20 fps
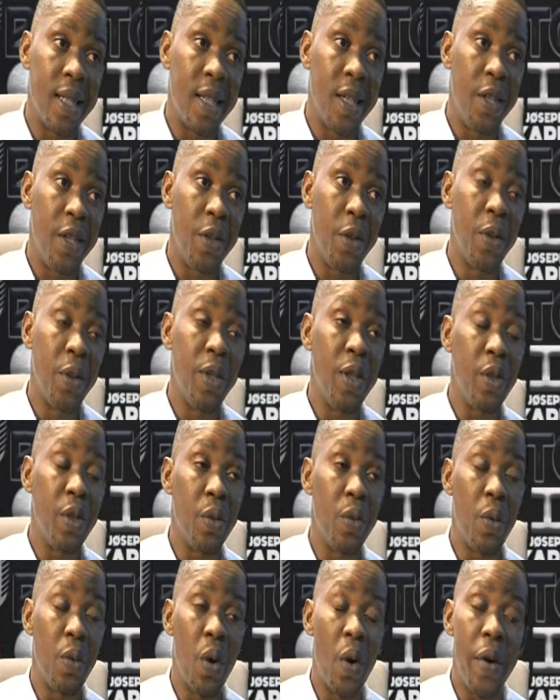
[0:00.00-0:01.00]
You don't need to
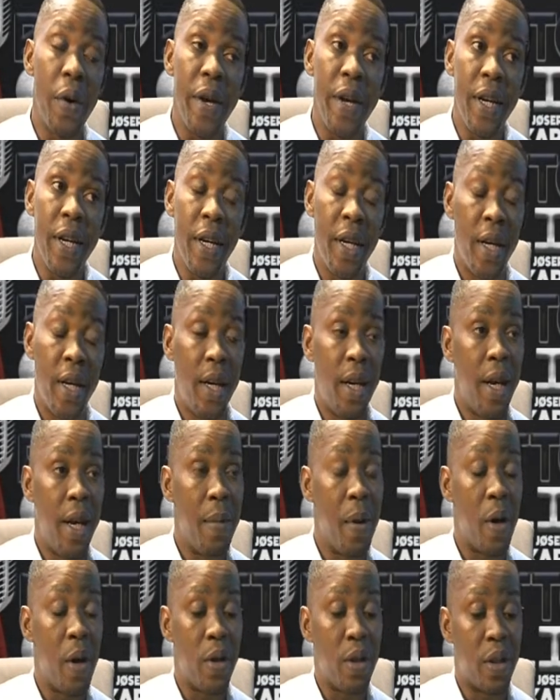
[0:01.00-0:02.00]
worry
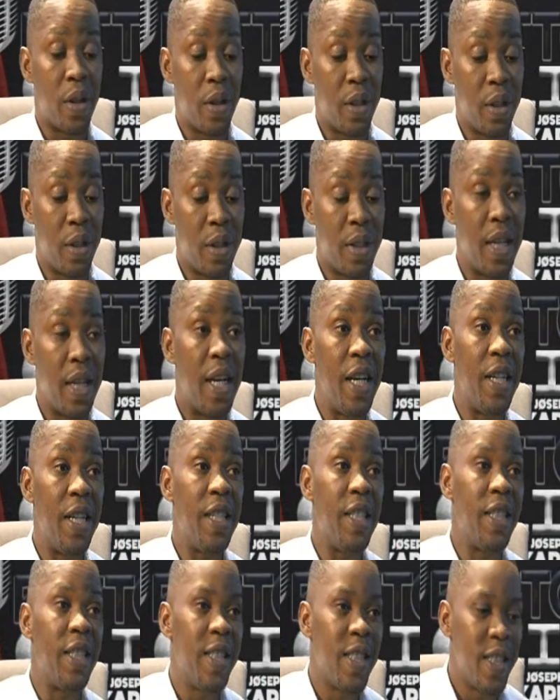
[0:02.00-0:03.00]
about
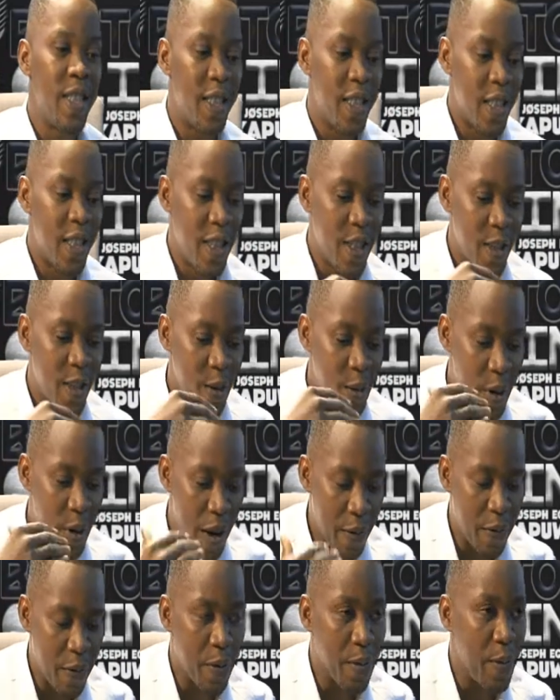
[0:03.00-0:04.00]
saying you
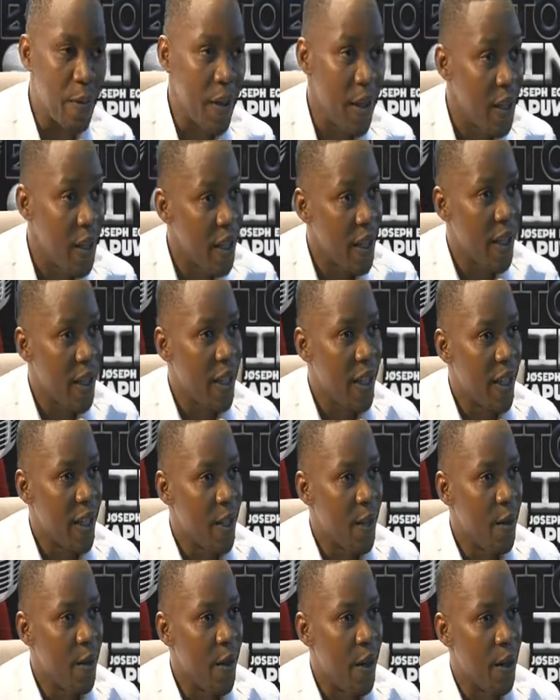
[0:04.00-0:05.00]
have to be
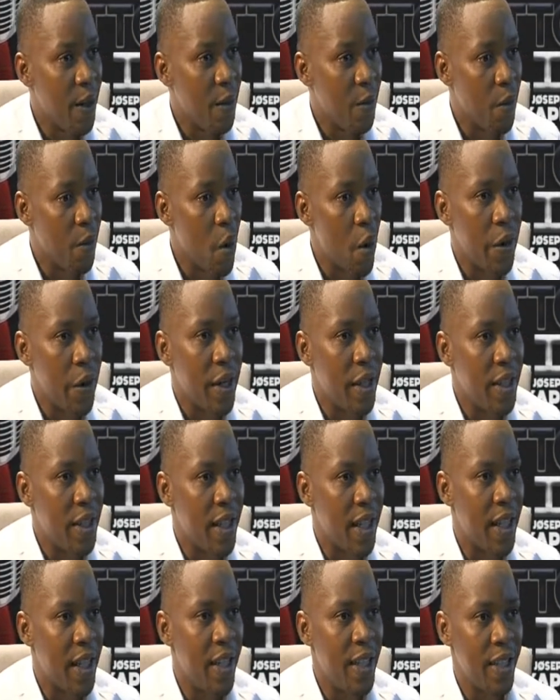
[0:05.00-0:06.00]
in worry,
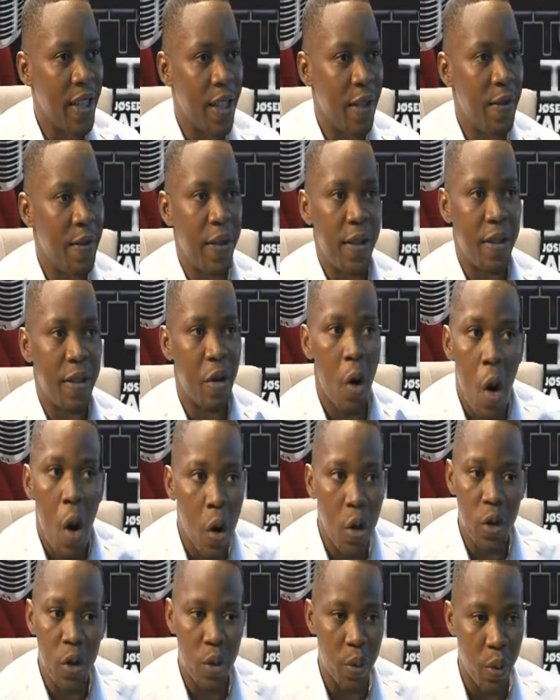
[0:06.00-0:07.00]
giving
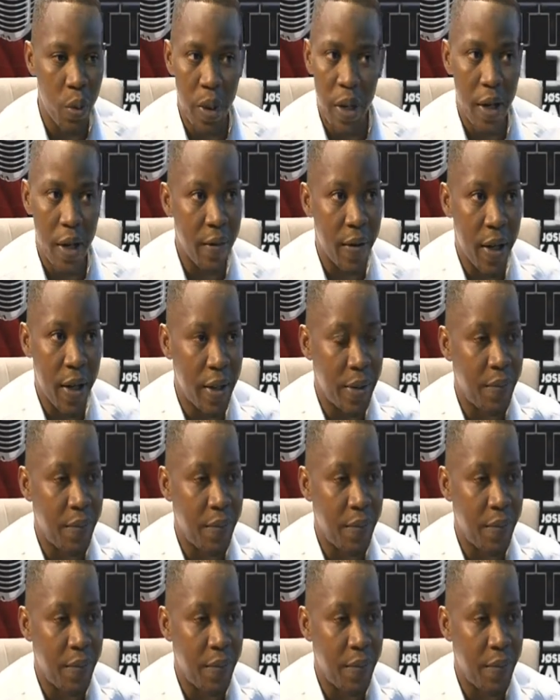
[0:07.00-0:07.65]
drugs, whatever.